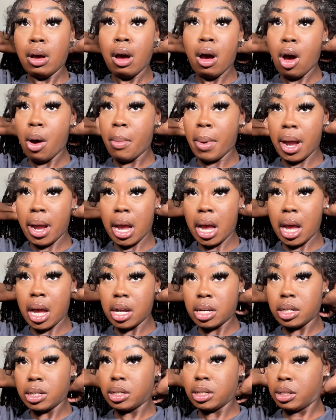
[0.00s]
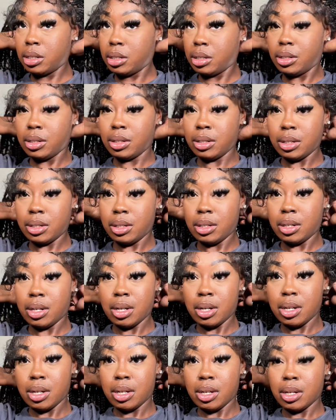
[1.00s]
Oh my gosh.
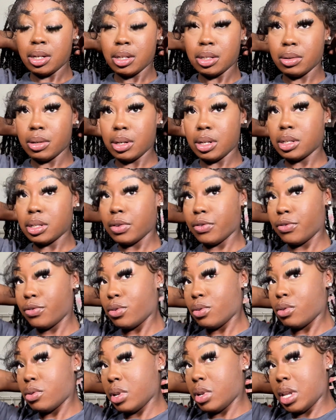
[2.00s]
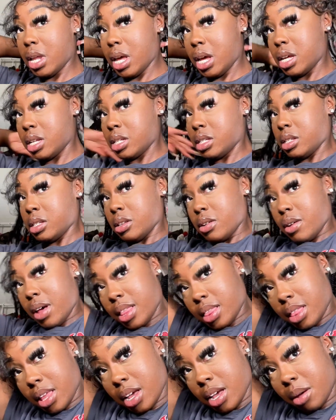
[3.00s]
So these are full lace. So I
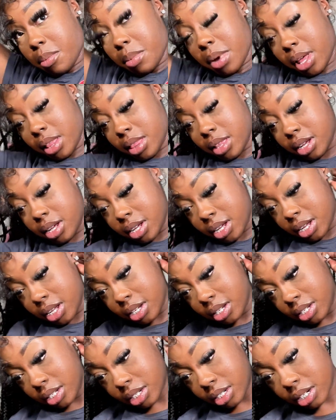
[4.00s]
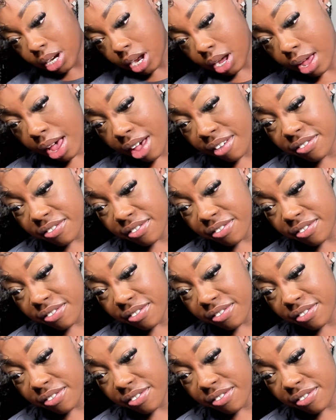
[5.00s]
think I'm going to have to cut this, y'all.